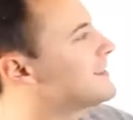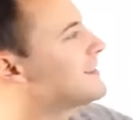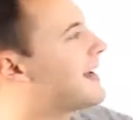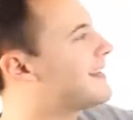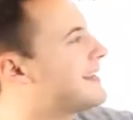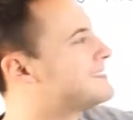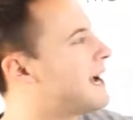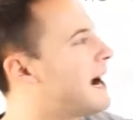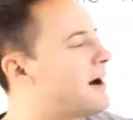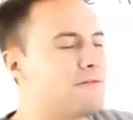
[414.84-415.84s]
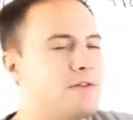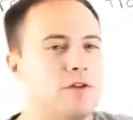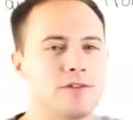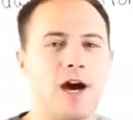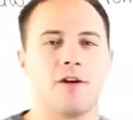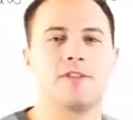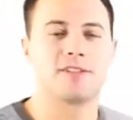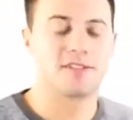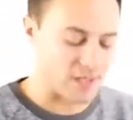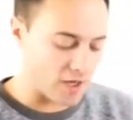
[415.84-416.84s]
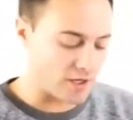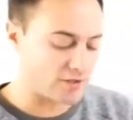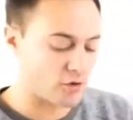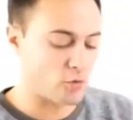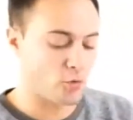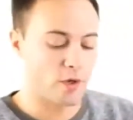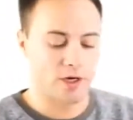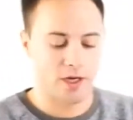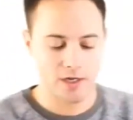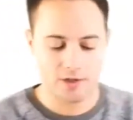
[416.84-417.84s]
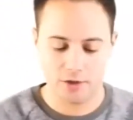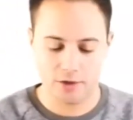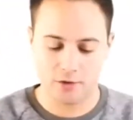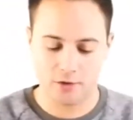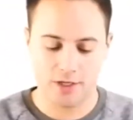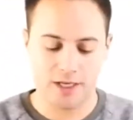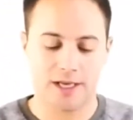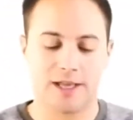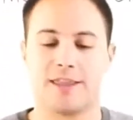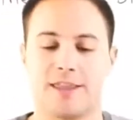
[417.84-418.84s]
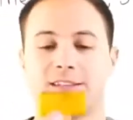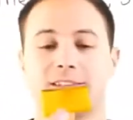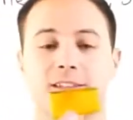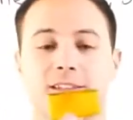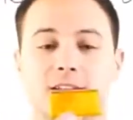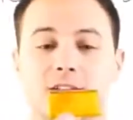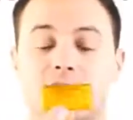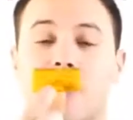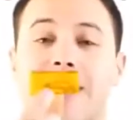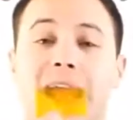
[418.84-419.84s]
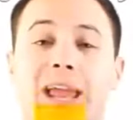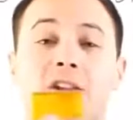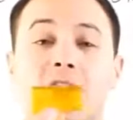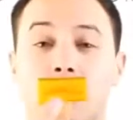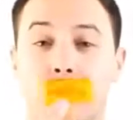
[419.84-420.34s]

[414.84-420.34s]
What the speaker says: side, and top views of the solid. So we're going to do this triangular